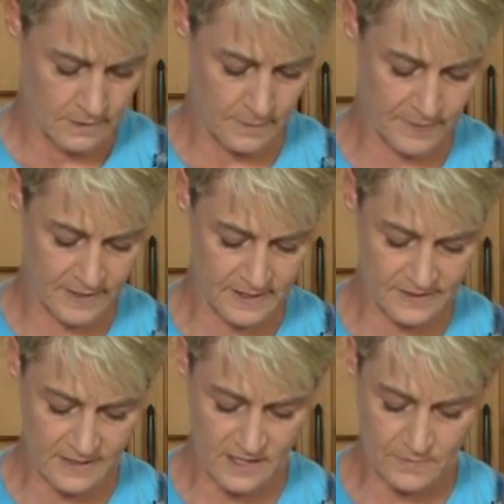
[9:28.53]
a
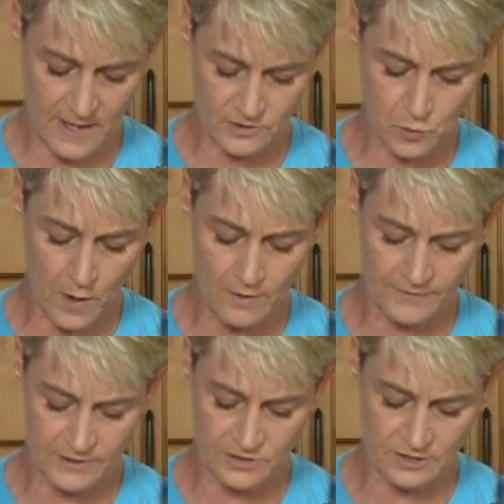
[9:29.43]
piece that is about
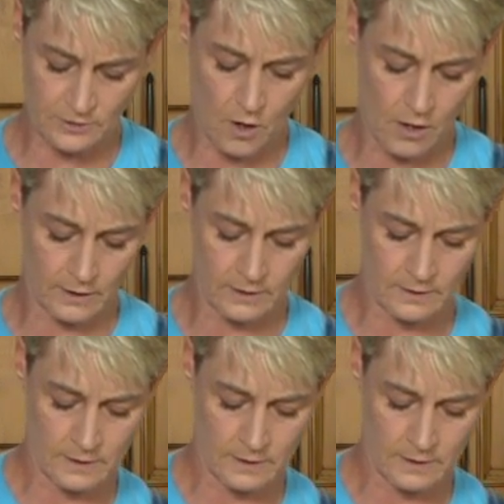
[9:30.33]
12 inches long.